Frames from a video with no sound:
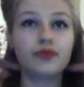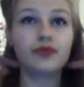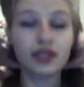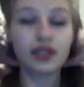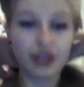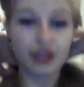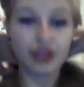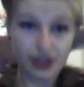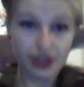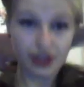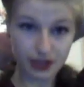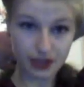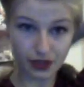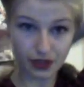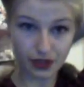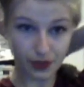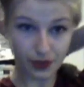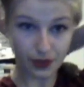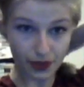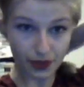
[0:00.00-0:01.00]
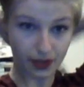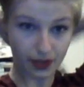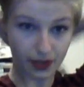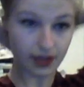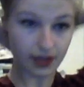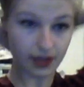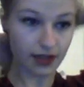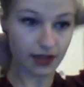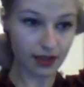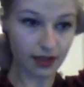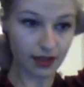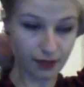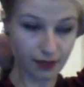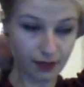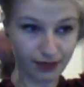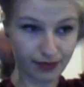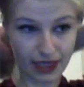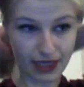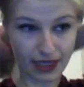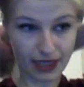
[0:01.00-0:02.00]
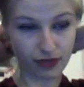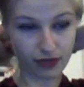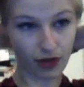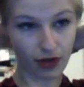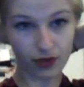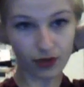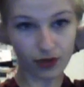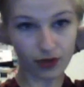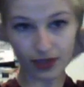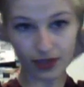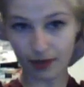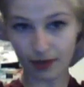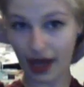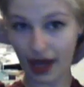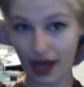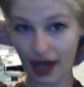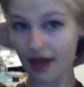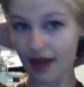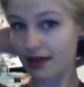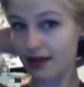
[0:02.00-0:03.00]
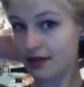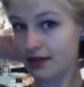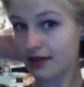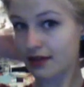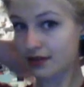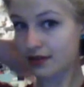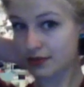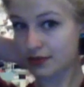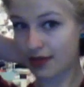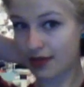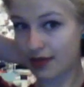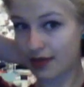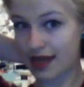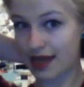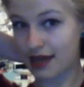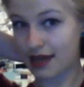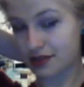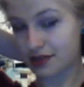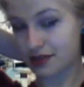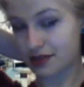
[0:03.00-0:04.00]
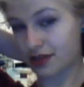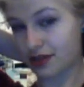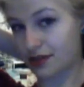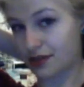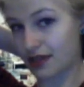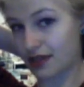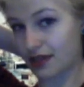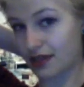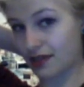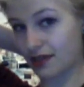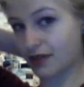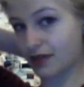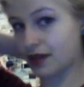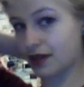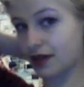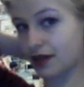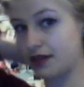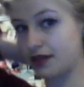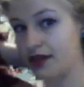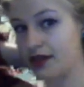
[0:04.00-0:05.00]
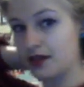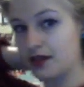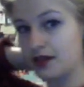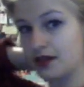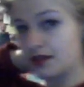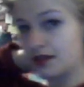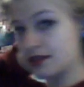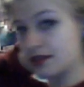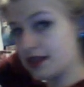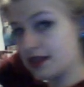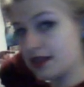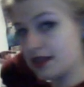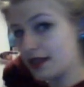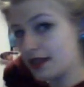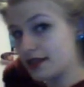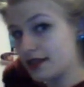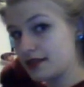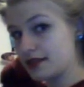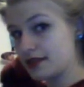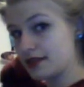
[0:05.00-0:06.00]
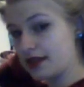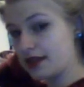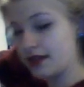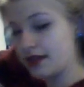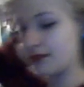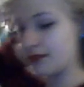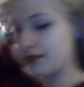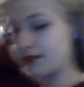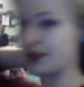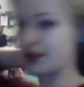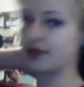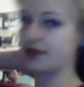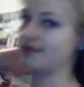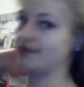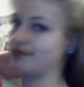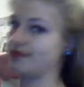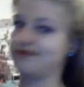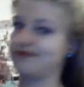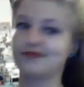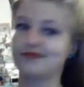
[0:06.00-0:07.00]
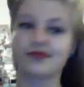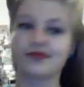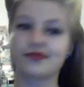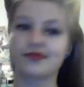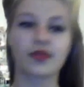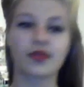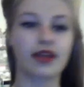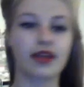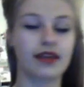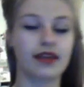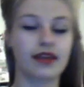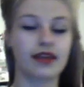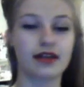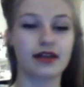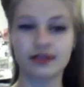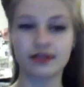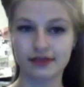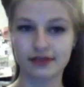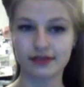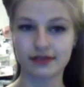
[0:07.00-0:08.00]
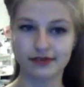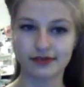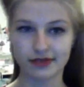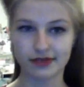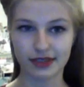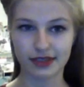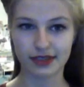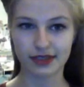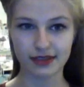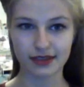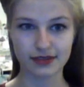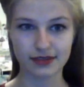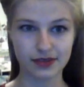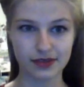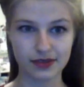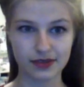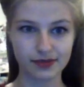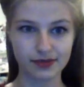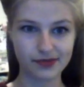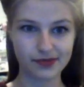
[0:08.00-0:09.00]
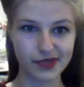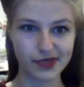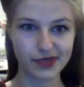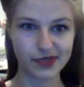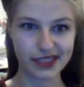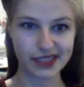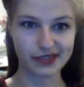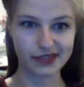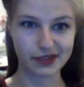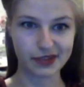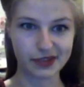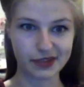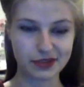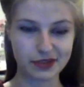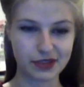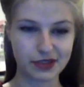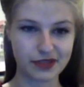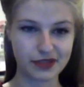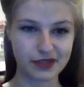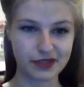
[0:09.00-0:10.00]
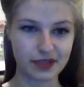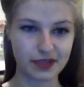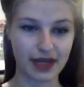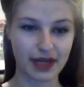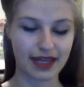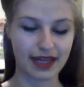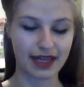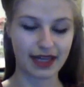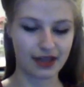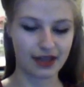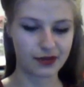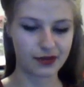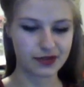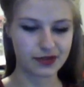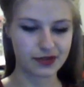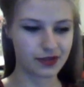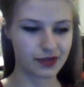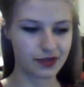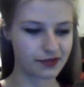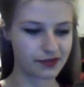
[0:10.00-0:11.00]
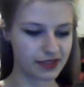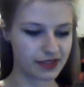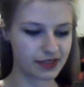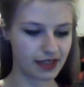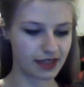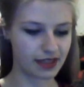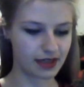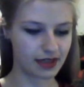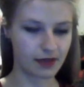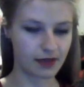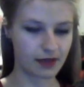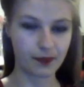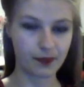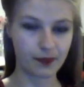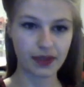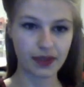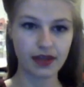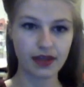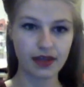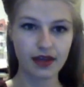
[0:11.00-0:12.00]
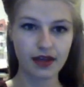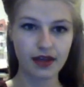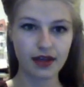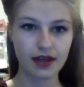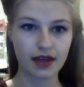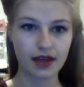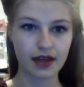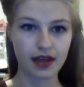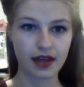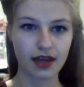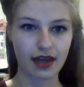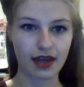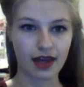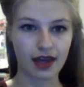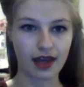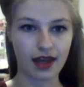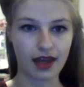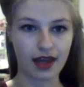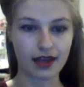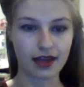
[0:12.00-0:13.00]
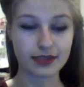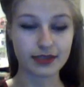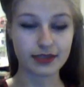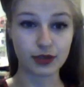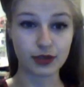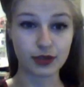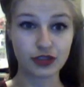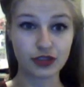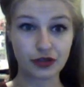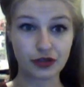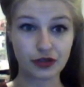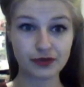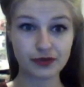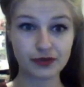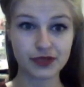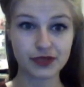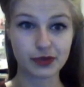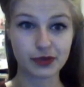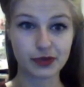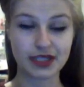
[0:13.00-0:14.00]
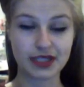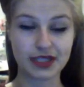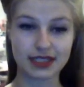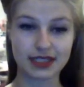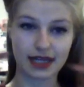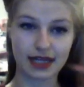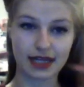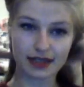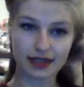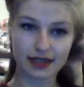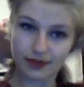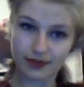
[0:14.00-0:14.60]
You can do a big roll at the back. My hair doesn't hold that very well, like that, but that's pretty difficult to do because the back of your head you also often need a sponge roll to put inside it.